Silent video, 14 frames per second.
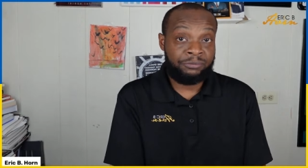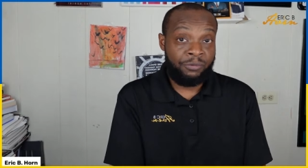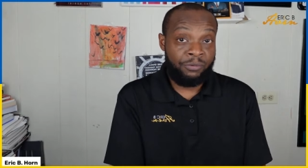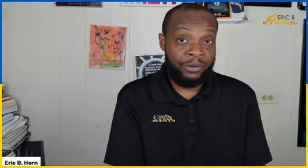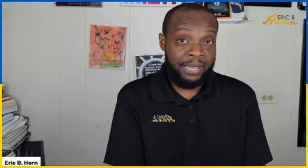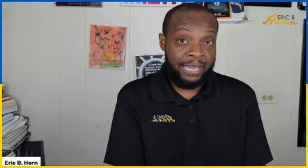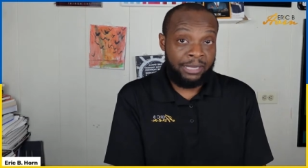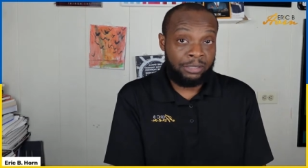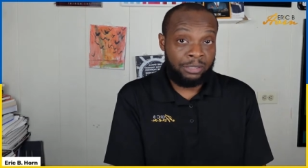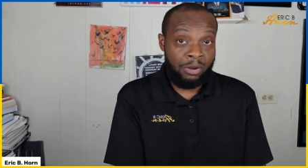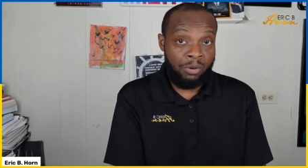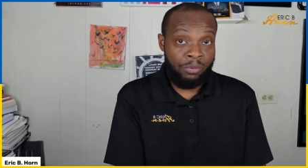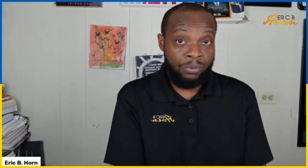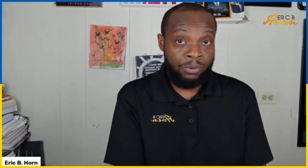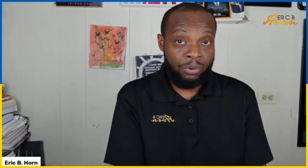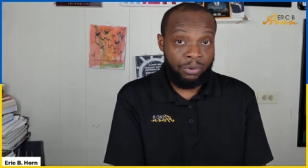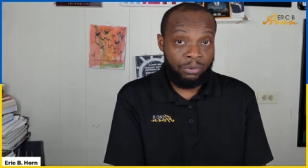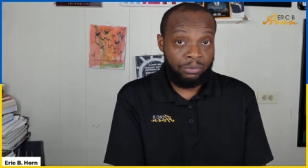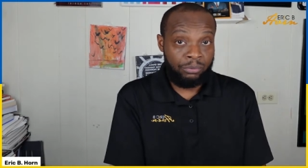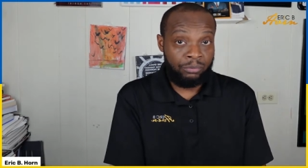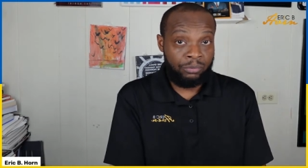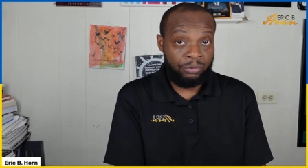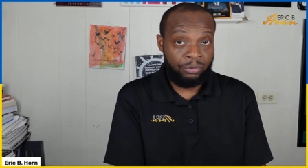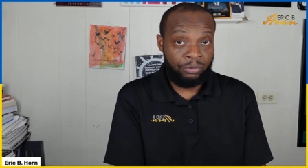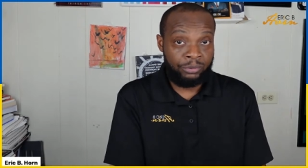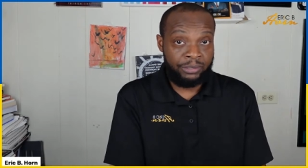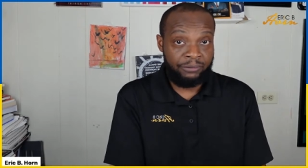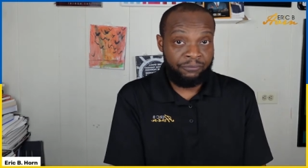this is for a global
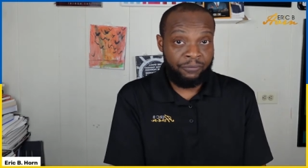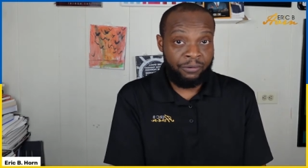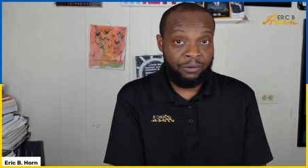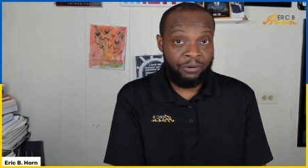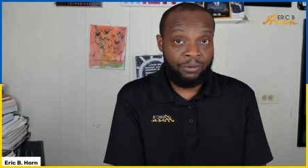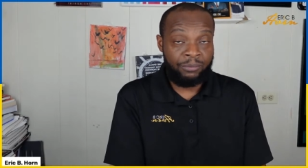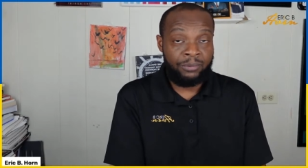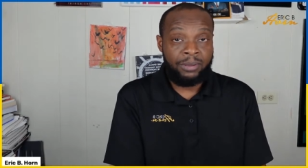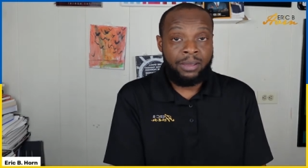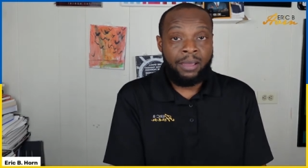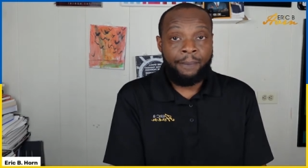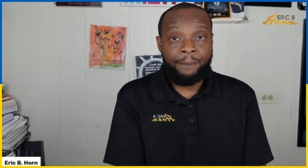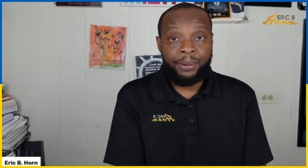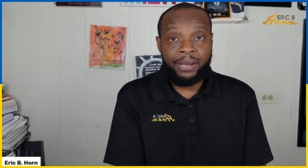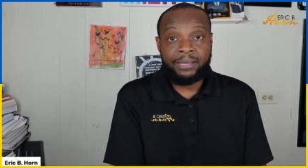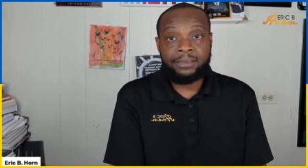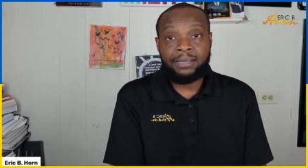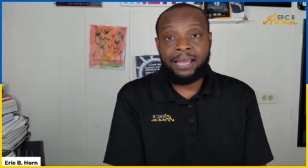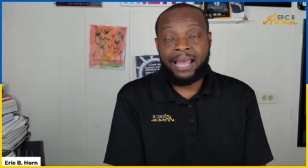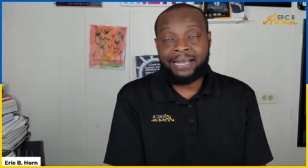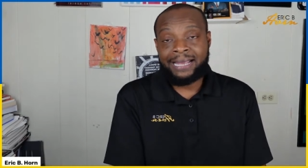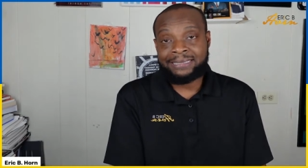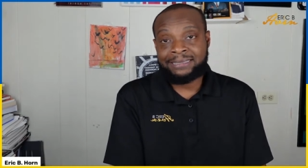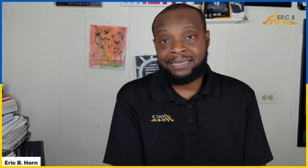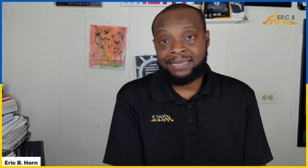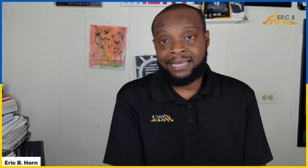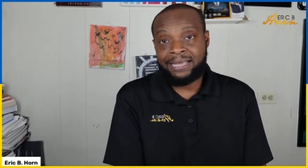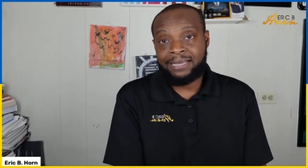recruiting firm. But I
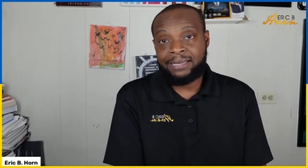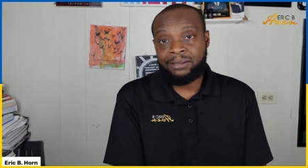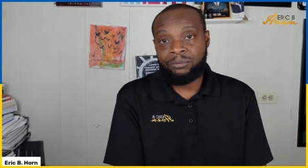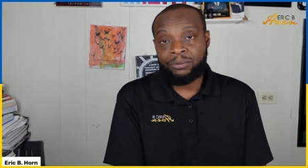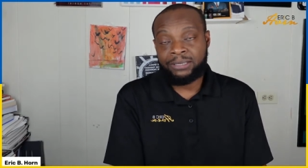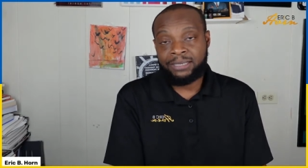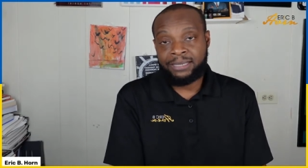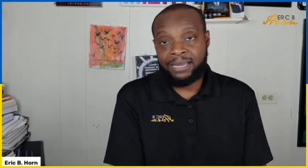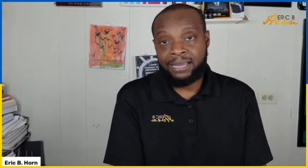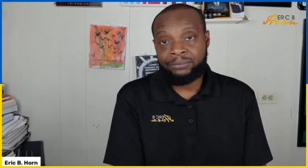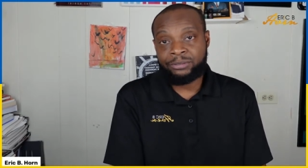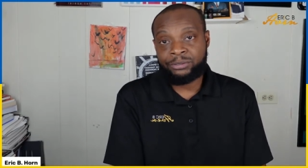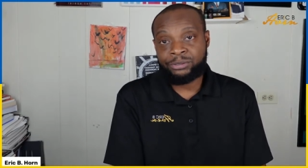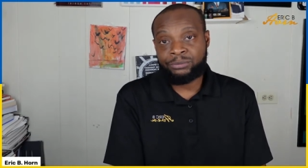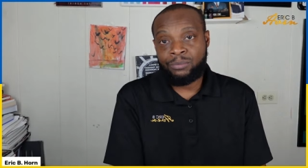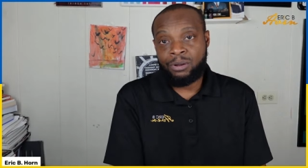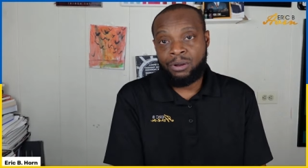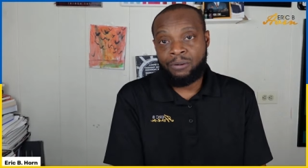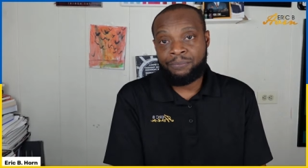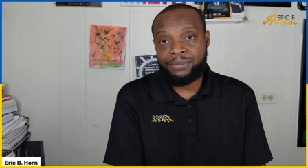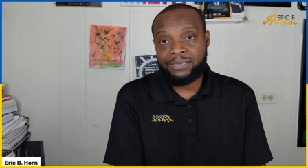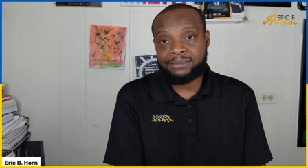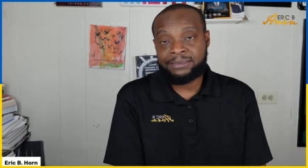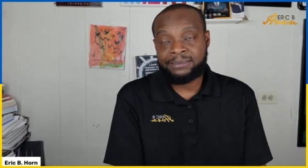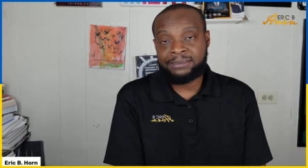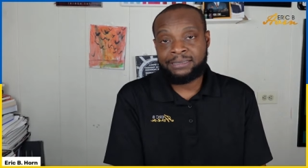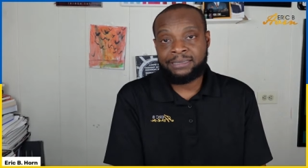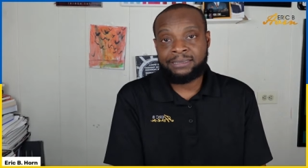got to thinking, when it came to small
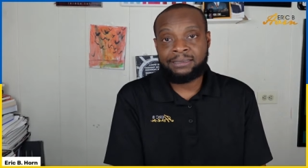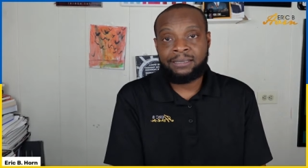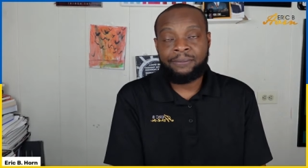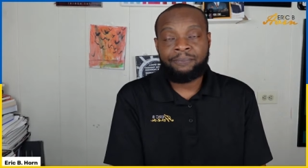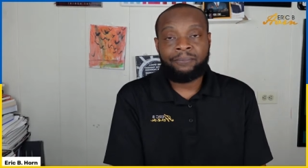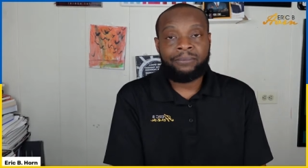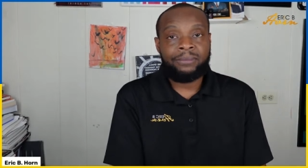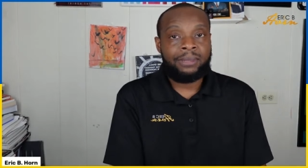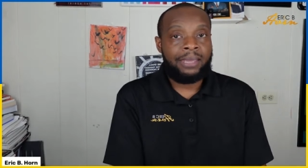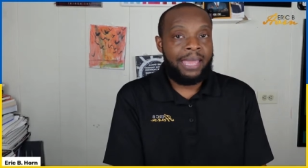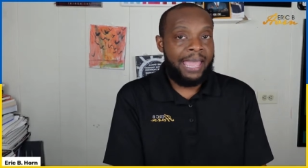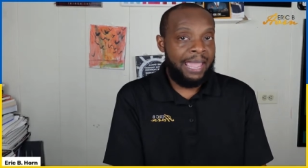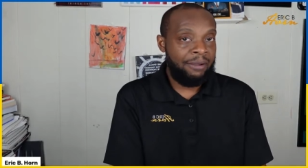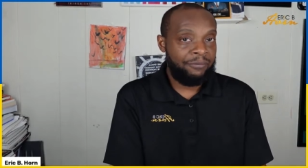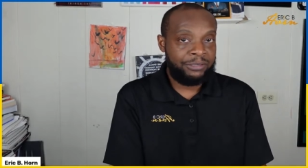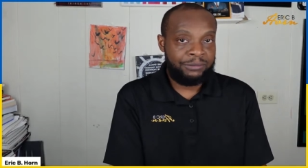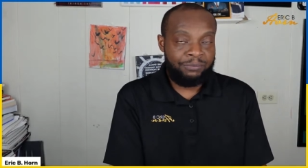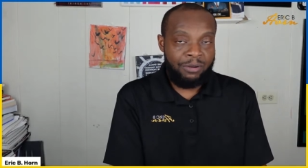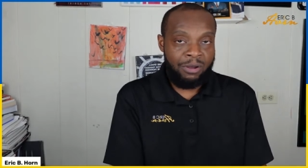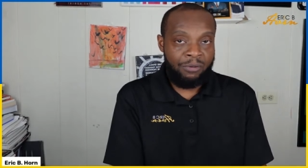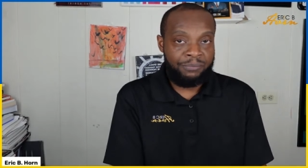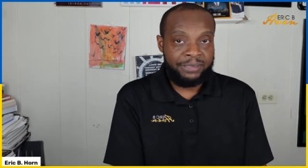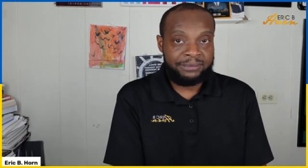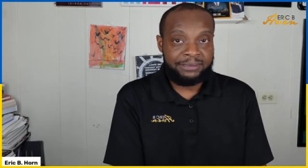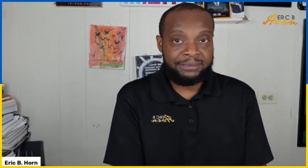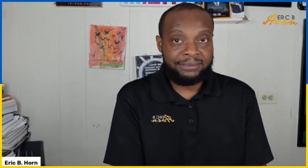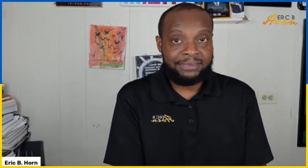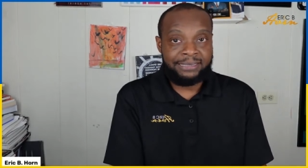businesses, every small
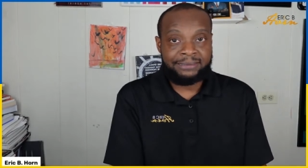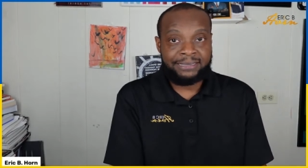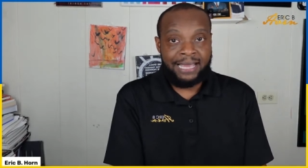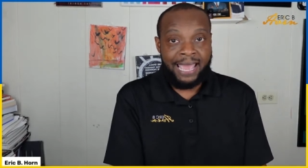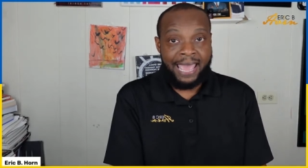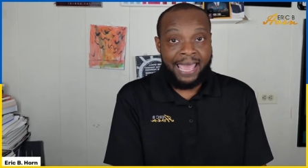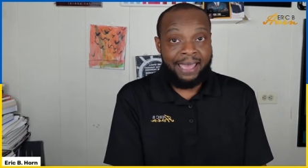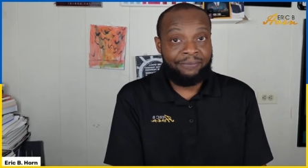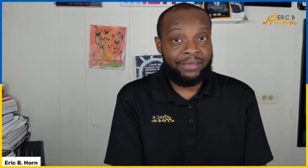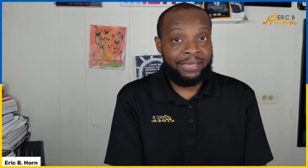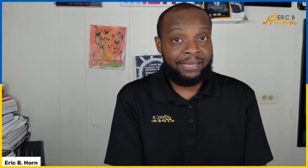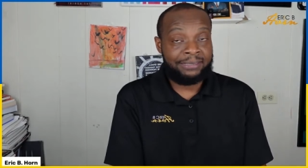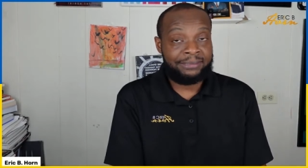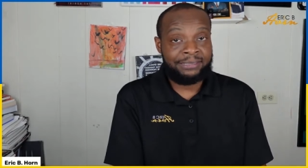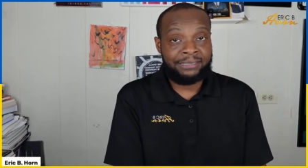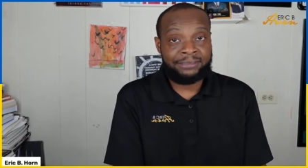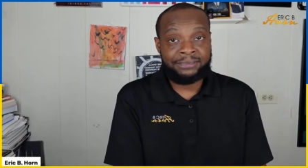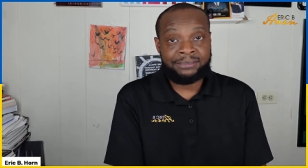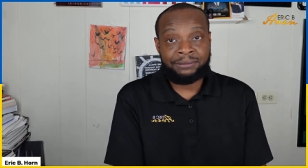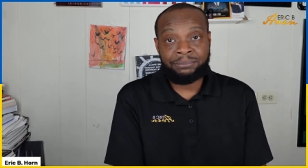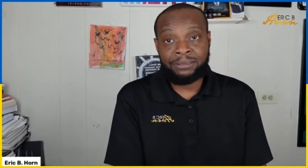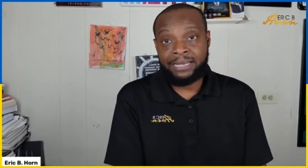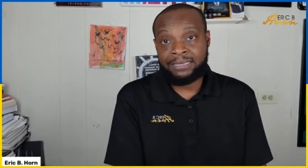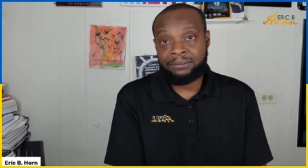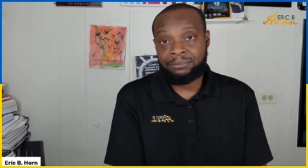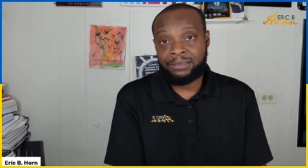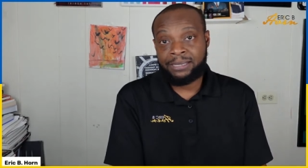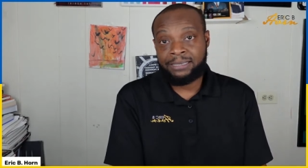business needs to have a contingency
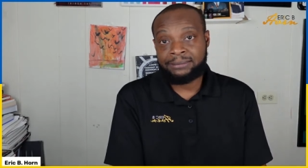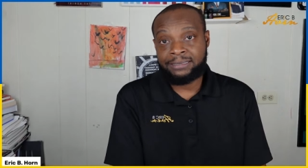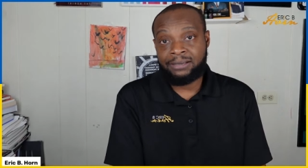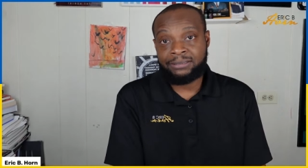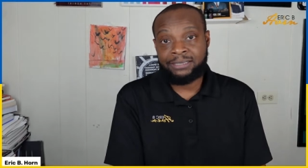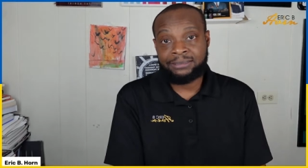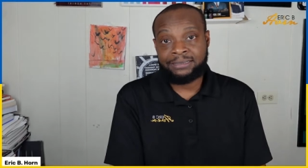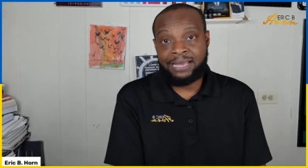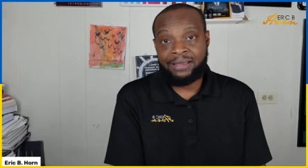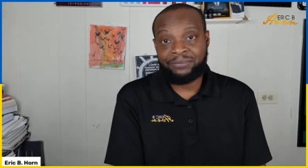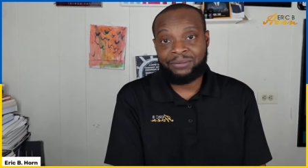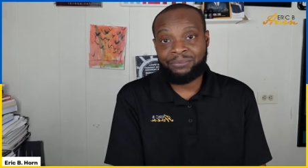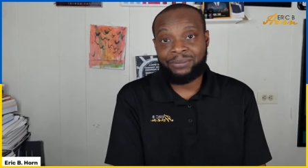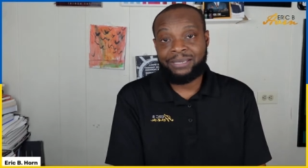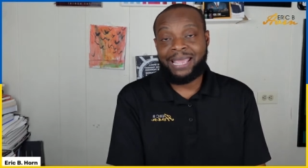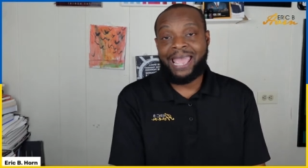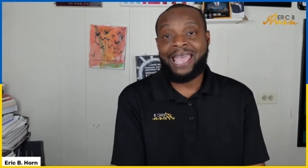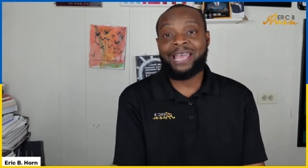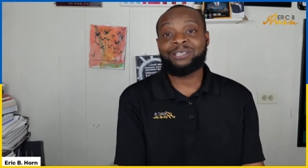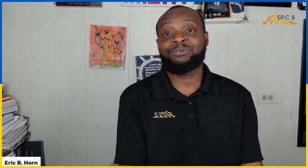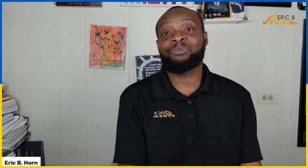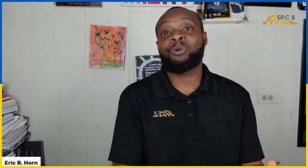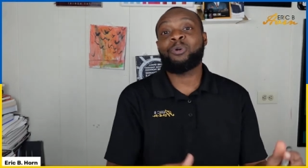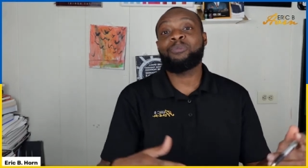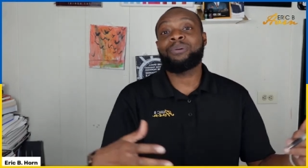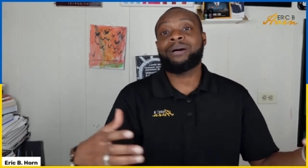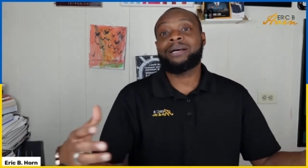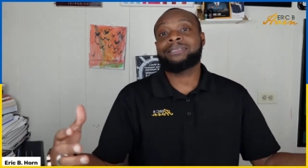plan in place. Now, it doesn't have to be as
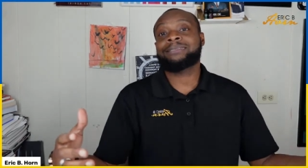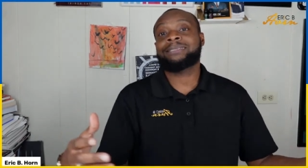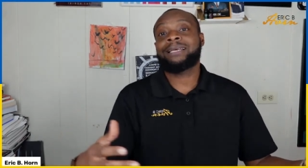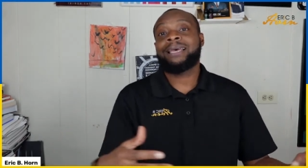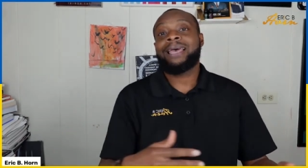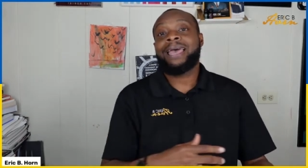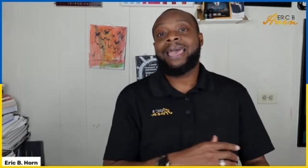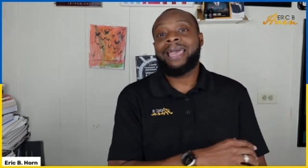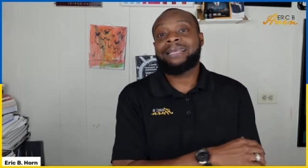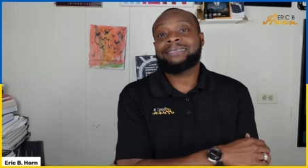robust